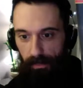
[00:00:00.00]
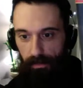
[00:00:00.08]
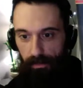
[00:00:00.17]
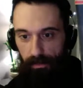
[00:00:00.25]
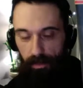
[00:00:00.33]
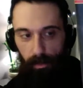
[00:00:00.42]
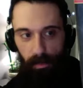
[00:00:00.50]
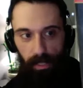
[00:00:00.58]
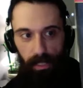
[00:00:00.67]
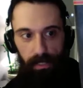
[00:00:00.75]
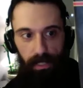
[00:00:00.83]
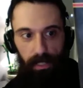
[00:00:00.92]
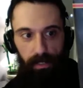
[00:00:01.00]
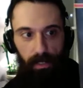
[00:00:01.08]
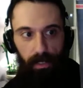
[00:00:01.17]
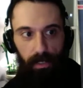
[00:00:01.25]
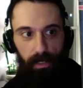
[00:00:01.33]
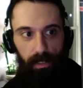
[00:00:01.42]
Super great Italian
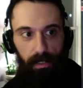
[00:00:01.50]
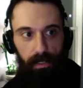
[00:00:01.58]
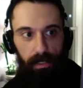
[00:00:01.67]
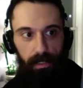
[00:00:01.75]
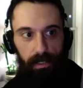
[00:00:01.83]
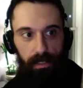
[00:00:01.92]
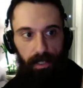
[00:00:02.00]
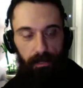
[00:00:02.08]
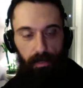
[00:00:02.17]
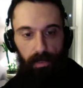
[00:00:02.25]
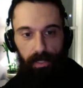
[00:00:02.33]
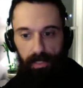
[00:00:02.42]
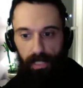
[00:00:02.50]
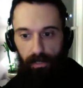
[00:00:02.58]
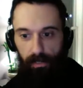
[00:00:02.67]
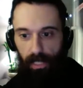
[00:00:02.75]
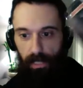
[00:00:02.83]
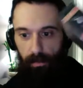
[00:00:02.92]
horror. This comes with the
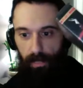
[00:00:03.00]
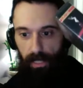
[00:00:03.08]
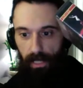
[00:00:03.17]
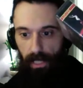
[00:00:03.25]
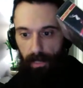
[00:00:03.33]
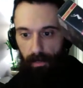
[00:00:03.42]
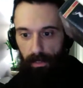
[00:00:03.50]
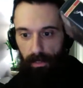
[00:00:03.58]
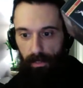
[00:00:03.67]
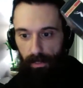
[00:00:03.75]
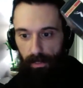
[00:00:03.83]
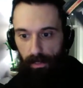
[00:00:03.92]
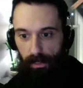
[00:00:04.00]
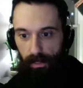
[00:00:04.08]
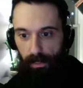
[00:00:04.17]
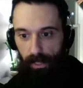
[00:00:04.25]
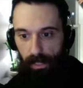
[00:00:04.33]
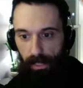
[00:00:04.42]
soundtrack by Goblin,
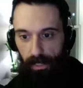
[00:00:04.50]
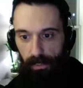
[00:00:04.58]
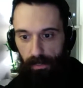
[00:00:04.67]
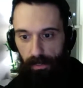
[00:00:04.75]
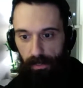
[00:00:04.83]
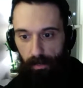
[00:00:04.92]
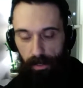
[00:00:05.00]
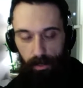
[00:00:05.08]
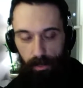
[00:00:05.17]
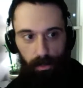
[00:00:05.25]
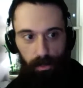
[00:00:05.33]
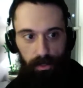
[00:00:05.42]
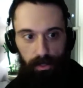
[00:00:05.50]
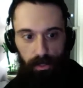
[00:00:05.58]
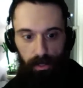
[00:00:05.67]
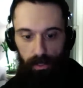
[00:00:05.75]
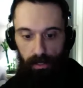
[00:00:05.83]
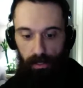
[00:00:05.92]
and which rules.
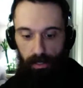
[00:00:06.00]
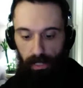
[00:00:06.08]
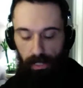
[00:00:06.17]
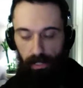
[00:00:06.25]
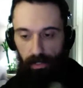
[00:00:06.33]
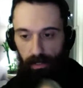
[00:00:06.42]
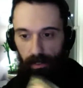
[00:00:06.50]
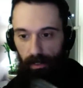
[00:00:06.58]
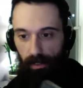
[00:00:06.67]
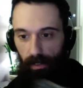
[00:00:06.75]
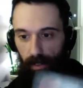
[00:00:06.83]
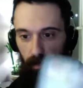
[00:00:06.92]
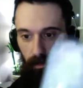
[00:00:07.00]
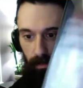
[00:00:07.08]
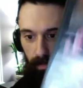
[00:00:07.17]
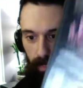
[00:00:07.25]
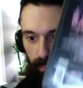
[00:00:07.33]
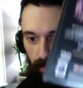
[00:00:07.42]
And
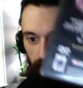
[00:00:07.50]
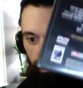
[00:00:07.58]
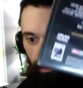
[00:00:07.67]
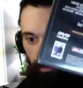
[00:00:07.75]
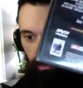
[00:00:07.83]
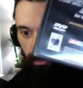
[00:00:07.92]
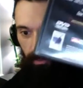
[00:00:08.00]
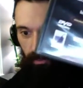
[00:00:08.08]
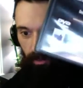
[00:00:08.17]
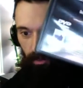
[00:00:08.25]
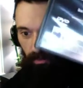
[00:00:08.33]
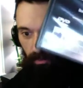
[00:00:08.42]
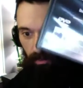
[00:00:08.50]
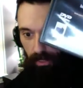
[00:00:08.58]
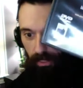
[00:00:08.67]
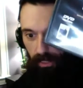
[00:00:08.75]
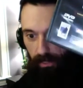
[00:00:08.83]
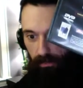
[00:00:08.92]
this is number
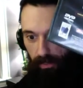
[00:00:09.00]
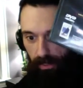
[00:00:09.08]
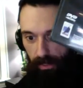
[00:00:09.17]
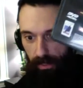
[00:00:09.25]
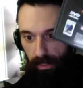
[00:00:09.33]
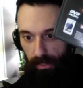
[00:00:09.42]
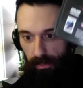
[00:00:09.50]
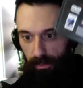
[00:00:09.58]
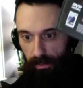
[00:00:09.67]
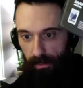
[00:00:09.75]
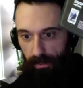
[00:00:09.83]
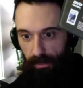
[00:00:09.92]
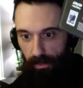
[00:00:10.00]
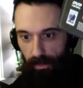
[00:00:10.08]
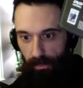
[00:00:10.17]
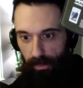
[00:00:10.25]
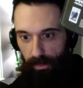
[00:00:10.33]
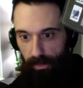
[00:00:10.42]
249 of 60,000. I don't know if
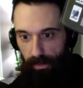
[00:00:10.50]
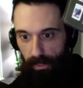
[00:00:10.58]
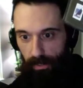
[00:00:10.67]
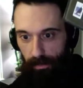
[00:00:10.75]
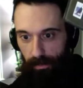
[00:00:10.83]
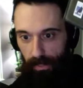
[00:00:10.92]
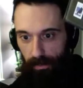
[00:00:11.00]
you can see that, but